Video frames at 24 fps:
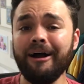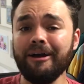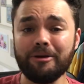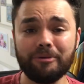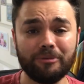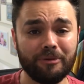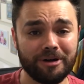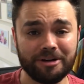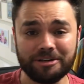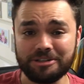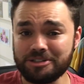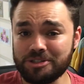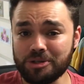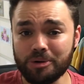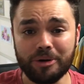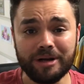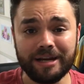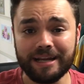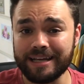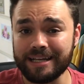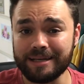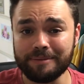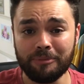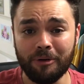I don't want to do
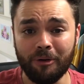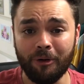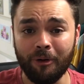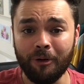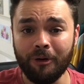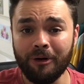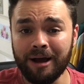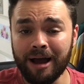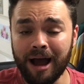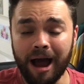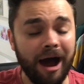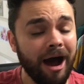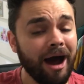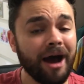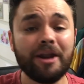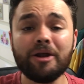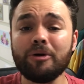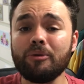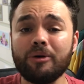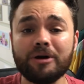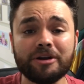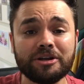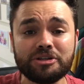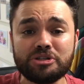it anymore. I
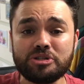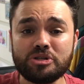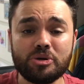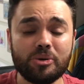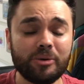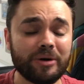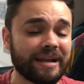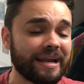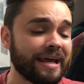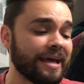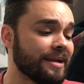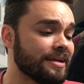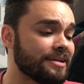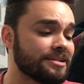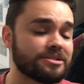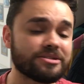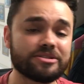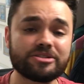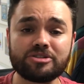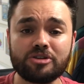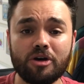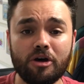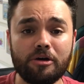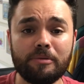don't want to do it. It is
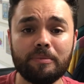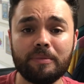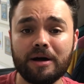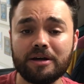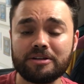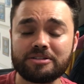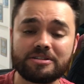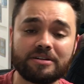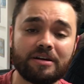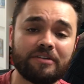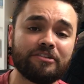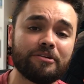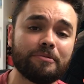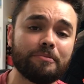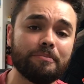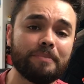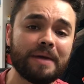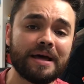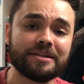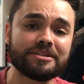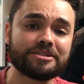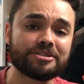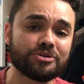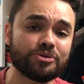so much of a
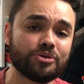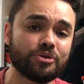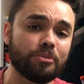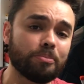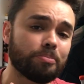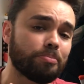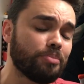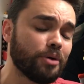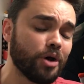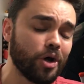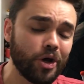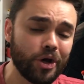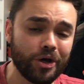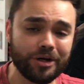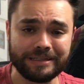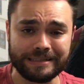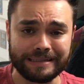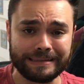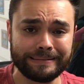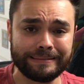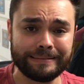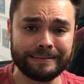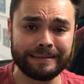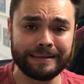mental
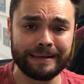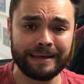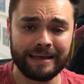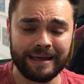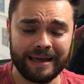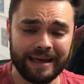burden.